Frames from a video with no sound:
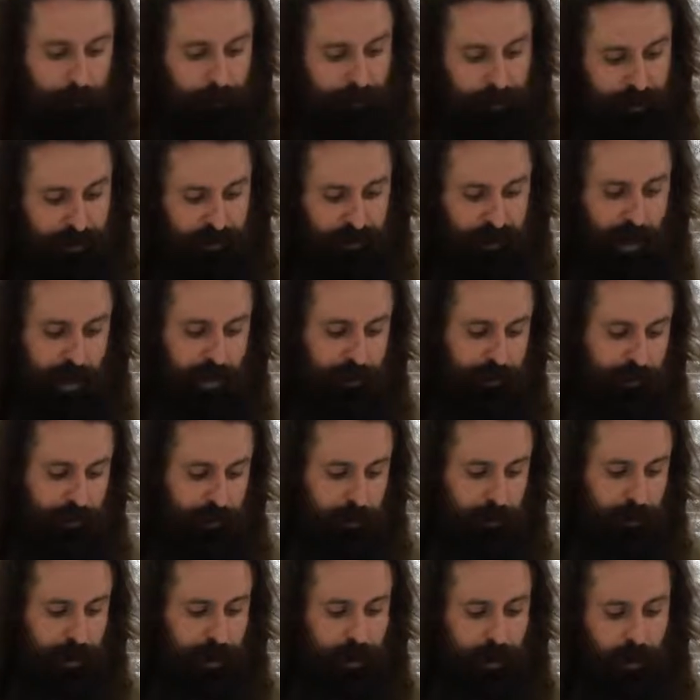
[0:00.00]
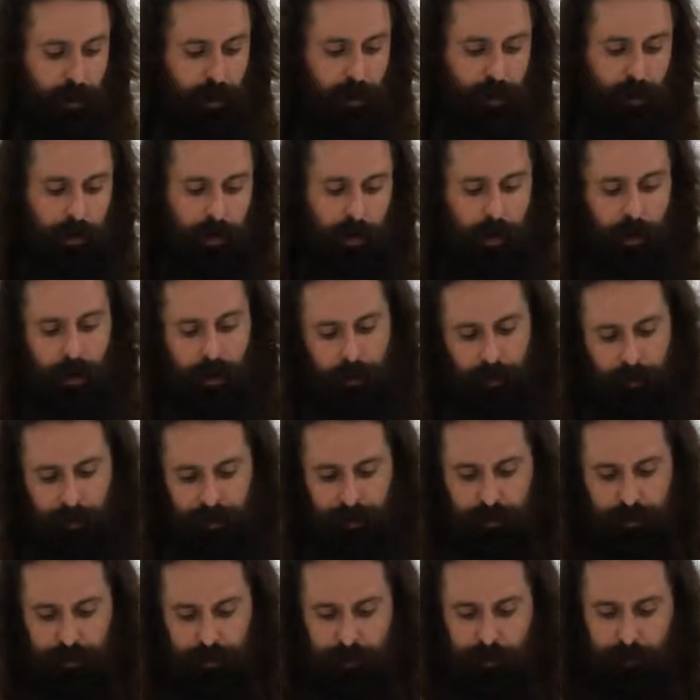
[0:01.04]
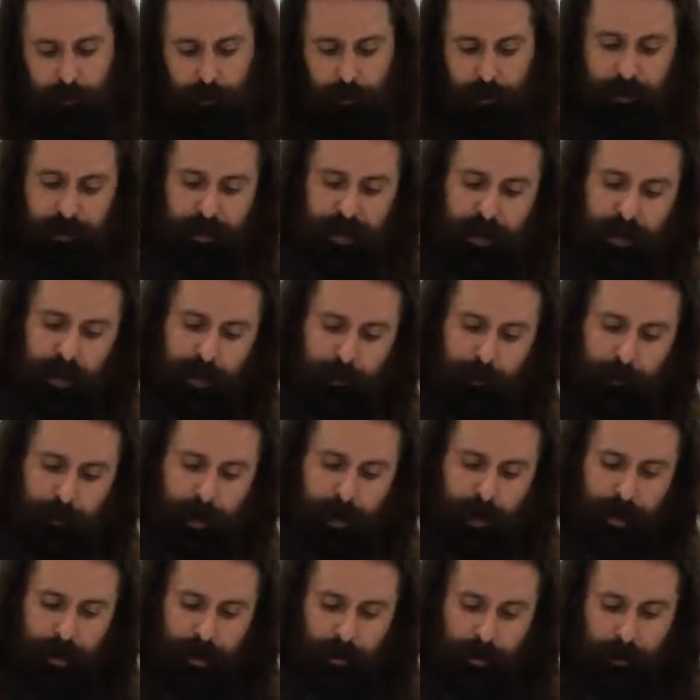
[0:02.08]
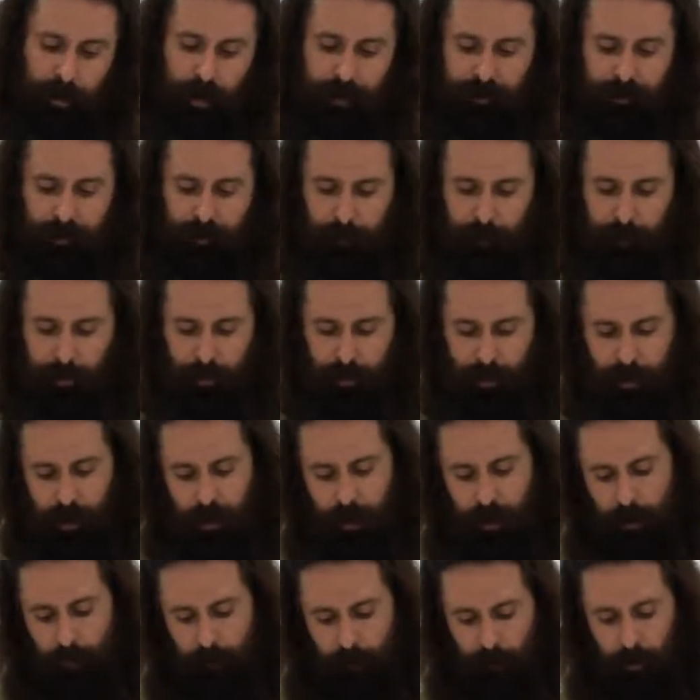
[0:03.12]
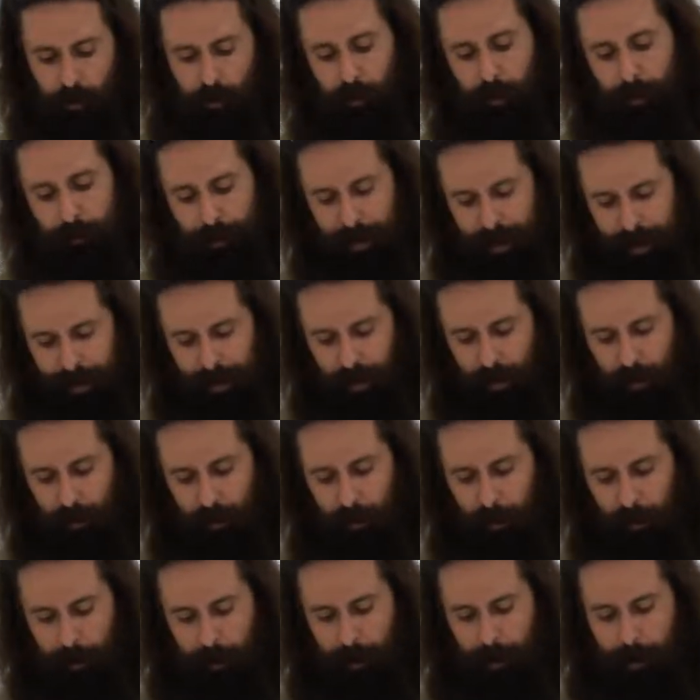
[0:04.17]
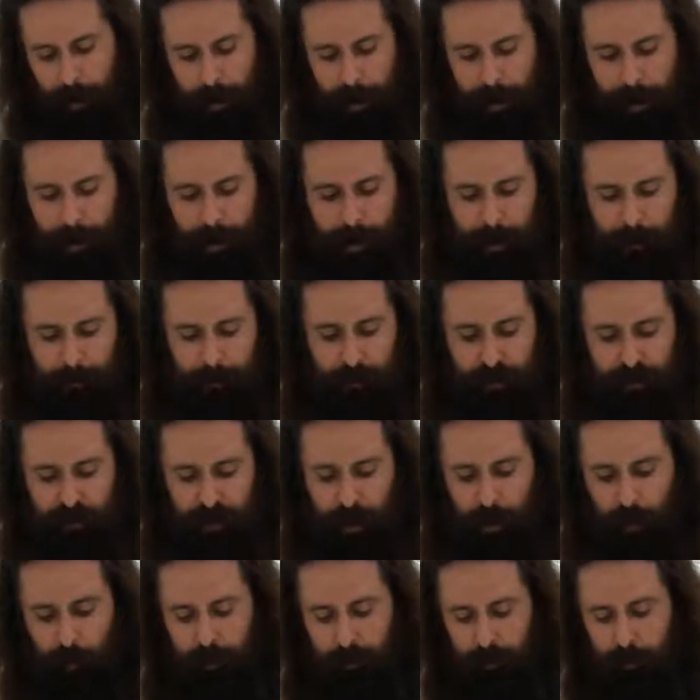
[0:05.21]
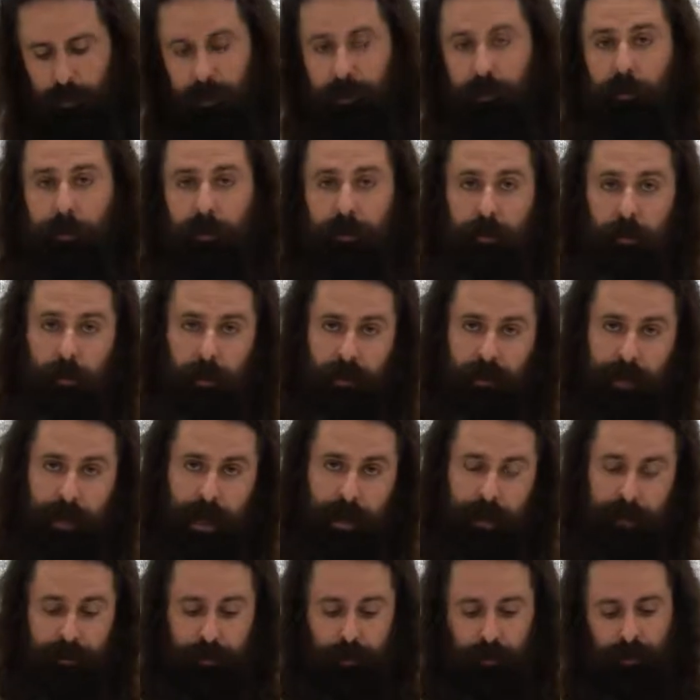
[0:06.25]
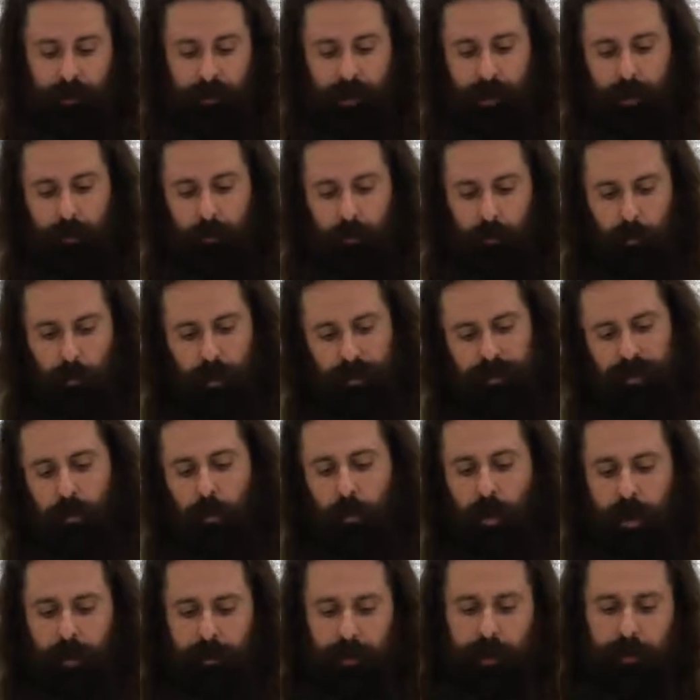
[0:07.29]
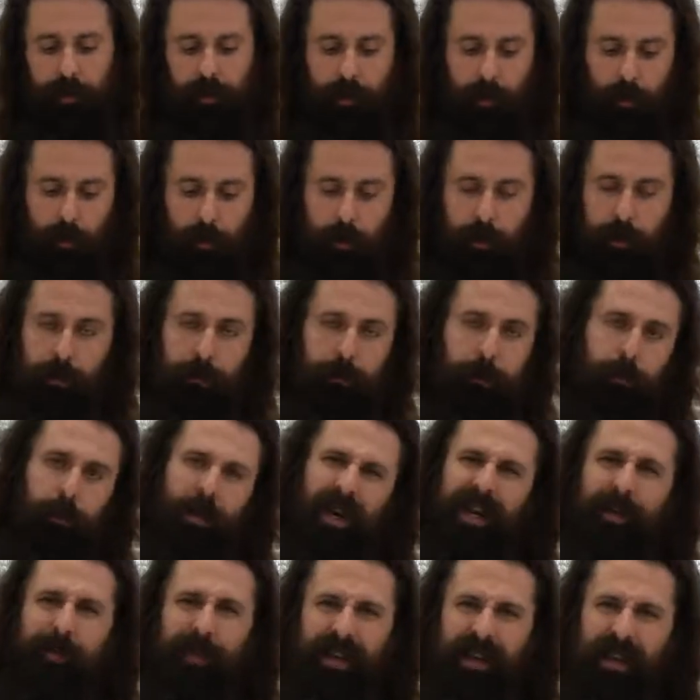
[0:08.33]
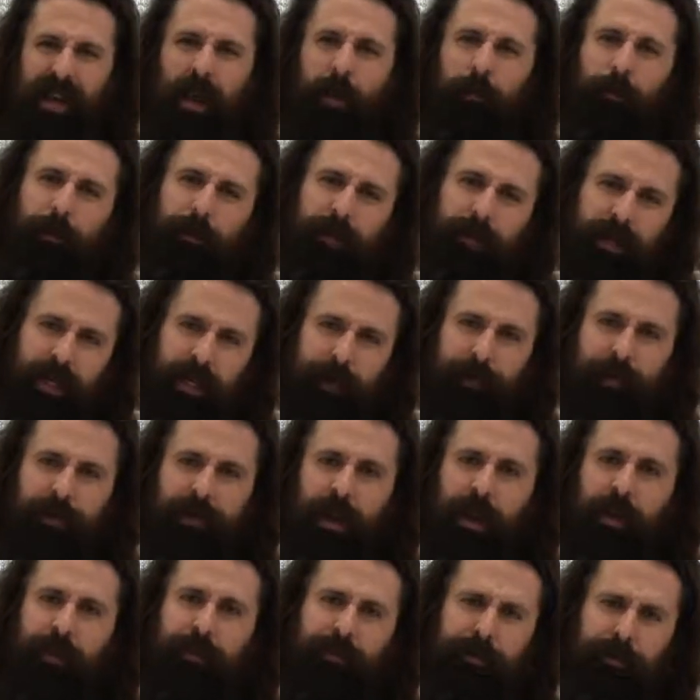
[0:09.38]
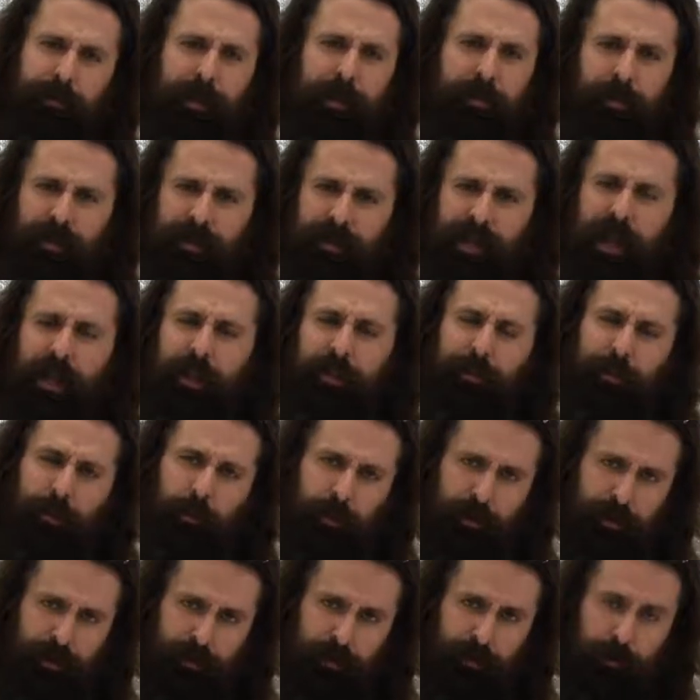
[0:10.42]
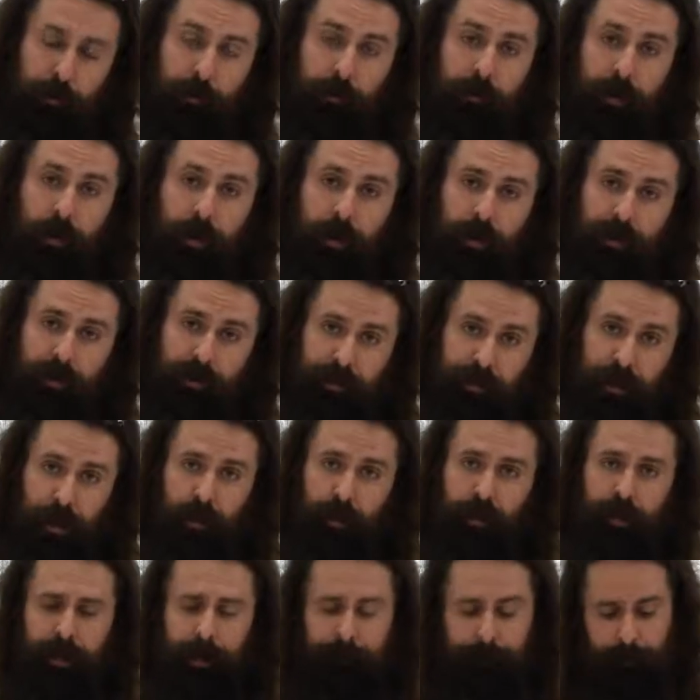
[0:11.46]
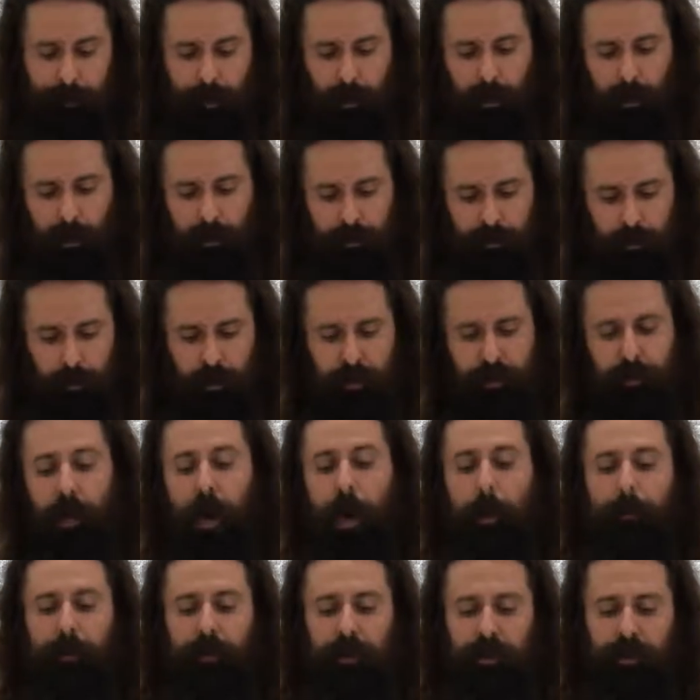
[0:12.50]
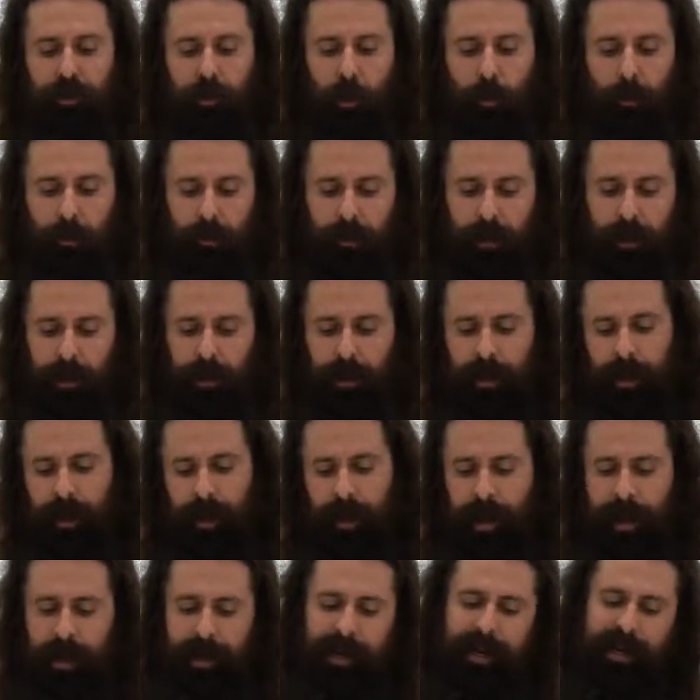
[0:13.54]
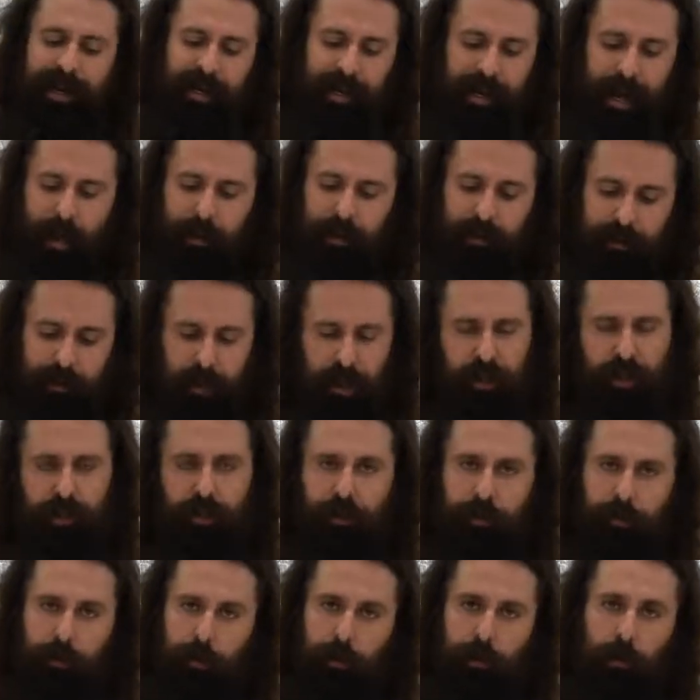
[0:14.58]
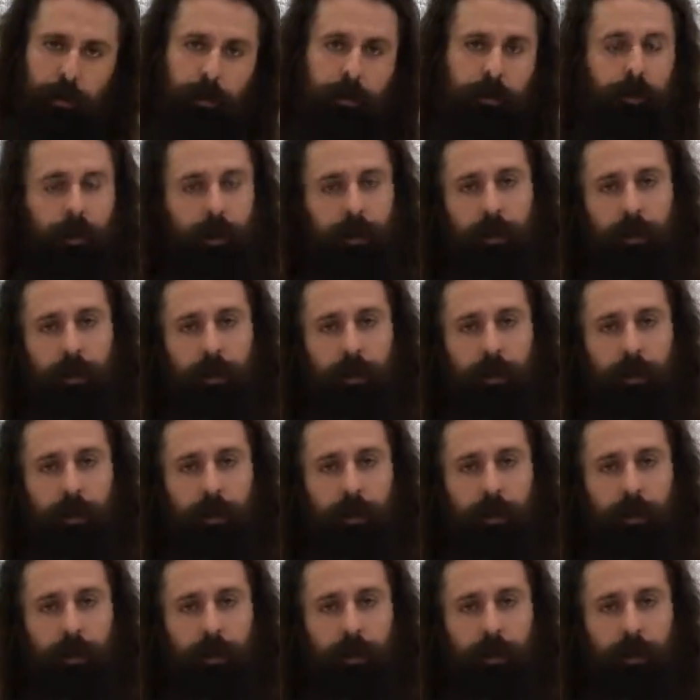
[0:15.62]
This silencer here, this was sent in by a customer for a repair. This gentleman was new to silencers. He wasn't aware that you had to be careful to keep the silencer, make sure the silencer was screwed on snugly so it was properly shouldered, and he'd allowed it to unscrew